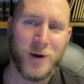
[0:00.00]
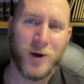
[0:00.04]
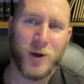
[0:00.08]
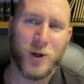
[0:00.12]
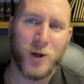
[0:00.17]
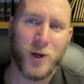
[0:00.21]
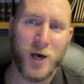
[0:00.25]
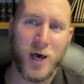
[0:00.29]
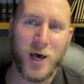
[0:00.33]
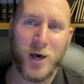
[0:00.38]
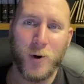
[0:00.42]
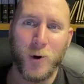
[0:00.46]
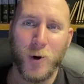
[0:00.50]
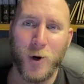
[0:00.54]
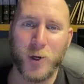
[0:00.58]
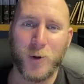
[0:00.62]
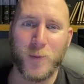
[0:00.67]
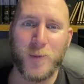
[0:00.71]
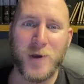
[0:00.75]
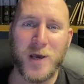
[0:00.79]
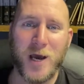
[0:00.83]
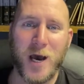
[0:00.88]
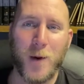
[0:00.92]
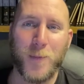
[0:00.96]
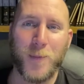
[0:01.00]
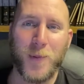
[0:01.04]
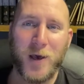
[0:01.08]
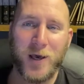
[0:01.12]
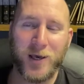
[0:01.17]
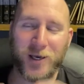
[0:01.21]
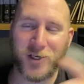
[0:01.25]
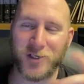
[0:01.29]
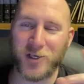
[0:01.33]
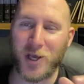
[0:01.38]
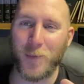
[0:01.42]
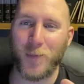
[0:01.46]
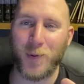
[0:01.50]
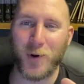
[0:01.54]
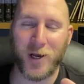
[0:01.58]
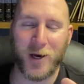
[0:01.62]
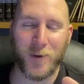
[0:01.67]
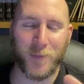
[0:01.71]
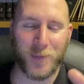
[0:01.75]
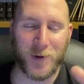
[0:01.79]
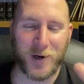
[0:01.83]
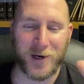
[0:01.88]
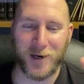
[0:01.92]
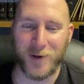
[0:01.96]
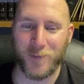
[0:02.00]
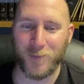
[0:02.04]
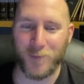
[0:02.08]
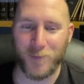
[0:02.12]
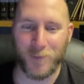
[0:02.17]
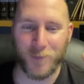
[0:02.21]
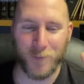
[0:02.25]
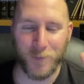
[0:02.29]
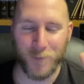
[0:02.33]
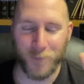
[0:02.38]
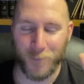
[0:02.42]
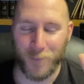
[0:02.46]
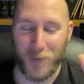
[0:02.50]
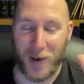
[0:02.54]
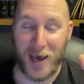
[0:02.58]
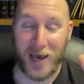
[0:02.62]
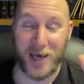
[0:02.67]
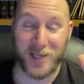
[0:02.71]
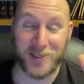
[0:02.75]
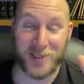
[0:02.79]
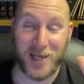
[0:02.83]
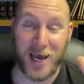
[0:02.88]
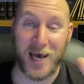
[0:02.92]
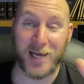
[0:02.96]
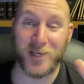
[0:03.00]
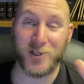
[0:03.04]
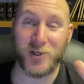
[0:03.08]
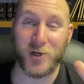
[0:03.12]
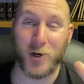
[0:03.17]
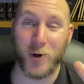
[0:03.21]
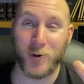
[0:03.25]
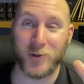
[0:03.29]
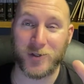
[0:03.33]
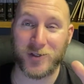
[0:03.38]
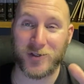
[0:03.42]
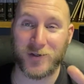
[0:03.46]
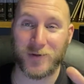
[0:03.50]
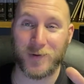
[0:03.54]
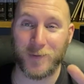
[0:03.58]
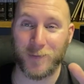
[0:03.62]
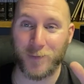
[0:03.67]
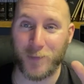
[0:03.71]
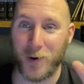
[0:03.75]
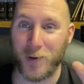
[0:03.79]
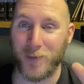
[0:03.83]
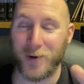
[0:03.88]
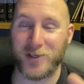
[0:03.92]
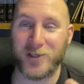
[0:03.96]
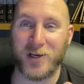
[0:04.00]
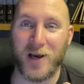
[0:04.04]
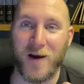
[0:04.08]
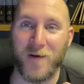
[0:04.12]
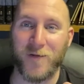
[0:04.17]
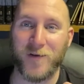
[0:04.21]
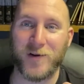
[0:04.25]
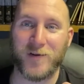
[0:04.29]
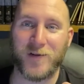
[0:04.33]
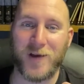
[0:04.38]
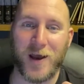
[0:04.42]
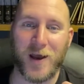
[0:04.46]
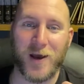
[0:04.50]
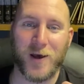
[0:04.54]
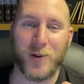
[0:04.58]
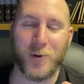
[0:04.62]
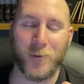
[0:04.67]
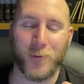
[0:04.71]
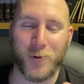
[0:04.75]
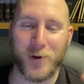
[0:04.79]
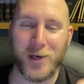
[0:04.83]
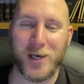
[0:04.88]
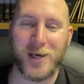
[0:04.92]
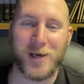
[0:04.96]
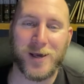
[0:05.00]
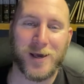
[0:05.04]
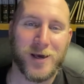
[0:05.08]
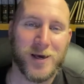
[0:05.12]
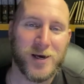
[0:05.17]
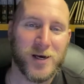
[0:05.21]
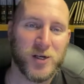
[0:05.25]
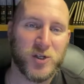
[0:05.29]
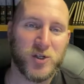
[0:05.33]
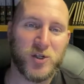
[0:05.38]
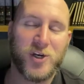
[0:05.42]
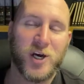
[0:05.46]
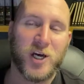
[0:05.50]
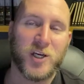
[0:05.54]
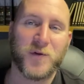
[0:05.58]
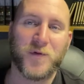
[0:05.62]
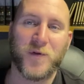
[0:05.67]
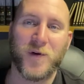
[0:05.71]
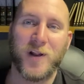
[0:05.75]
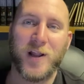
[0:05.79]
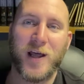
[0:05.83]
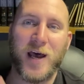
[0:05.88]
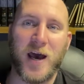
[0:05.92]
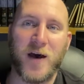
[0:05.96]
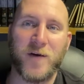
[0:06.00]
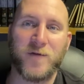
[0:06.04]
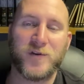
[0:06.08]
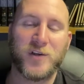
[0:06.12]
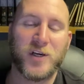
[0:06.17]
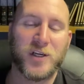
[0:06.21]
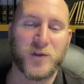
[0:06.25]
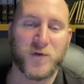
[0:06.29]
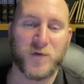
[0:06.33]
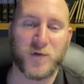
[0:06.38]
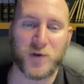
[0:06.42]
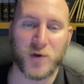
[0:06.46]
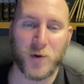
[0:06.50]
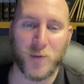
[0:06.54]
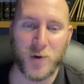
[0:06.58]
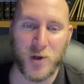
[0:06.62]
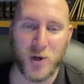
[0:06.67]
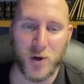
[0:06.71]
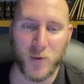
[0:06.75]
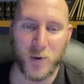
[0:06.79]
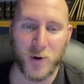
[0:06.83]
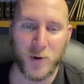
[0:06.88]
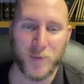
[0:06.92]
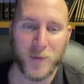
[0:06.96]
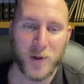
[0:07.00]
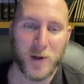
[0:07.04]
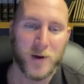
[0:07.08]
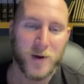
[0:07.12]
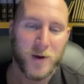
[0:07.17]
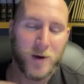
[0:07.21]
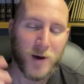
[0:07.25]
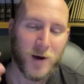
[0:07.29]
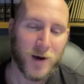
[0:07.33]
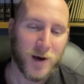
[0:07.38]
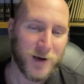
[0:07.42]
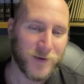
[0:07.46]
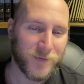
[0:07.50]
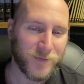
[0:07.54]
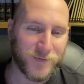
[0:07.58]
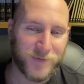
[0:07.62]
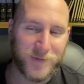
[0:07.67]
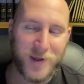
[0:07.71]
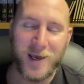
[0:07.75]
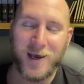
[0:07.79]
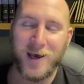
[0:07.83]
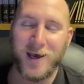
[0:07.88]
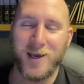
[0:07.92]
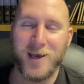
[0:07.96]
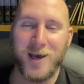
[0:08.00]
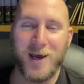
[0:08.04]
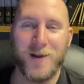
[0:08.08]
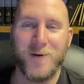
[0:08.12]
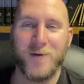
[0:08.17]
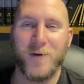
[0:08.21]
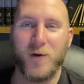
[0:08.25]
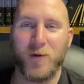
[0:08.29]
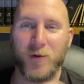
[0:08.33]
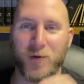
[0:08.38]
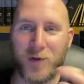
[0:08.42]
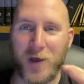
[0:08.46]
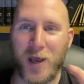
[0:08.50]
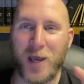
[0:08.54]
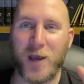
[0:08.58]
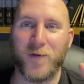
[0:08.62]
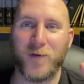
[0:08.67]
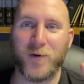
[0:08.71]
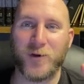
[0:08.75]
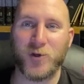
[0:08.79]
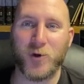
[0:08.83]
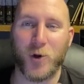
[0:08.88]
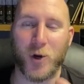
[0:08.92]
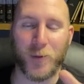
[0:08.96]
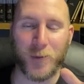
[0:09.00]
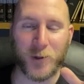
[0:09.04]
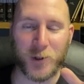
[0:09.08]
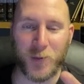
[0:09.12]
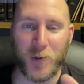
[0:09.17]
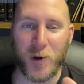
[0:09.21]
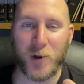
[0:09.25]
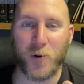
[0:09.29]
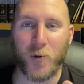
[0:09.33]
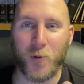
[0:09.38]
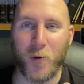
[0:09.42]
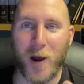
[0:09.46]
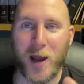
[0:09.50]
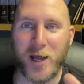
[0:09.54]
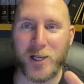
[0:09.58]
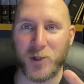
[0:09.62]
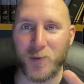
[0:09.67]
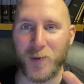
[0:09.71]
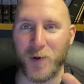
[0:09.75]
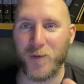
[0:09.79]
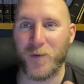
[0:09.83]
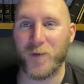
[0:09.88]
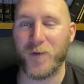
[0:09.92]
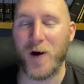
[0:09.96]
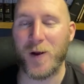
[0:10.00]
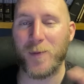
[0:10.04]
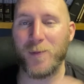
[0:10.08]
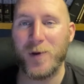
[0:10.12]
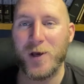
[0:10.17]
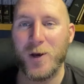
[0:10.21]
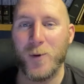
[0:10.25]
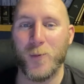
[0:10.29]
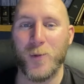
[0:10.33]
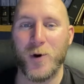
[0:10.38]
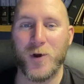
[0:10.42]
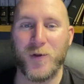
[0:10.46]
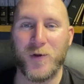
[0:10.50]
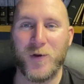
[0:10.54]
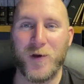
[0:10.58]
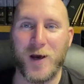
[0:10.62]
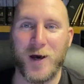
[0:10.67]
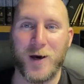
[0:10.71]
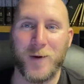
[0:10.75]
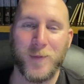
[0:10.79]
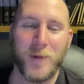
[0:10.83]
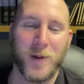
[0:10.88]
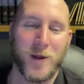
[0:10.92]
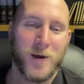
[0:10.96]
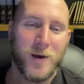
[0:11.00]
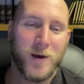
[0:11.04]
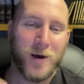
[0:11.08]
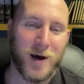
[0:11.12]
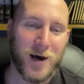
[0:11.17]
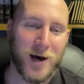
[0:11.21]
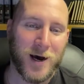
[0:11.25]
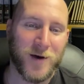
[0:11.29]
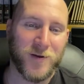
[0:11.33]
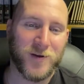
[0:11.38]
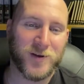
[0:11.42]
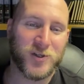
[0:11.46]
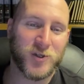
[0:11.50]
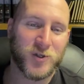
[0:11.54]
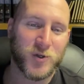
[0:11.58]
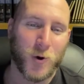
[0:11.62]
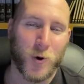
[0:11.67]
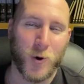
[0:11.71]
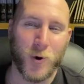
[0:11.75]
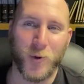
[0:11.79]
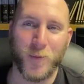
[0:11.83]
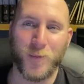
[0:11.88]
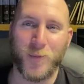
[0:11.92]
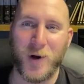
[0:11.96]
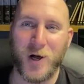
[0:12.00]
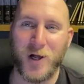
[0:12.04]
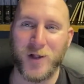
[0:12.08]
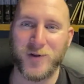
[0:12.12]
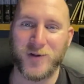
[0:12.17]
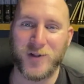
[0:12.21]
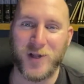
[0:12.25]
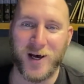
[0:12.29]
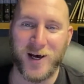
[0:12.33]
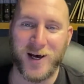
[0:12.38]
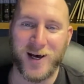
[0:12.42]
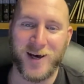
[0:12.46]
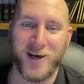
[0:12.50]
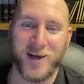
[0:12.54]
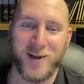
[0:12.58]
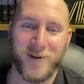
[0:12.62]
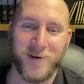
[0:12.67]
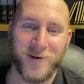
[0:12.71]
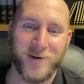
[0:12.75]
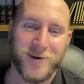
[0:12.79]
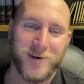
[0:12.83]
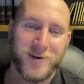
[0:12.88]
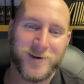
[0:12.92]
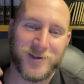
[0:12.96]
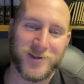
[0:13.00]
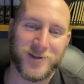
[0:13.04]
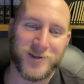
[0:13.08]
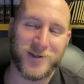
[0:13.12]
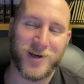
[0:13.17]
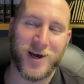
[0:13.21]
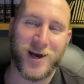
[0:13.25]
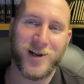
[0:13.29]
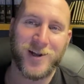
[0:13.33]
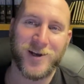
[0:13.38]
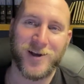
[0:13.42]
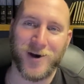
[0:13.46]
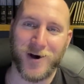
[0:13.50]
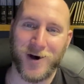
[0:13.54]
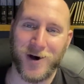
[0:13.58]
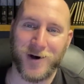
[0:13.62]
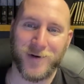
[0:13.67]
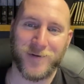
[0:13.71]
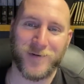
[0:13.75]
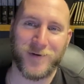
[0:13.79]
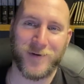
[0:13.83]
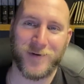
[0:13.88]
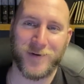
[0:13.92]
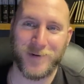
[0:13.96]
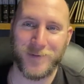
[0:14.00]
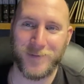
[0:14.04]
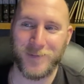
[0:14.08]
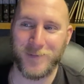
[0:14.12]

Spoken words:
Hooked me up because I put up bad dad jokes pretty much every day of the week just for a laugh, just for some humor. Again, thank you for joining me. It's been great. It's been fun being with you. This is Old Bald Dad signing off.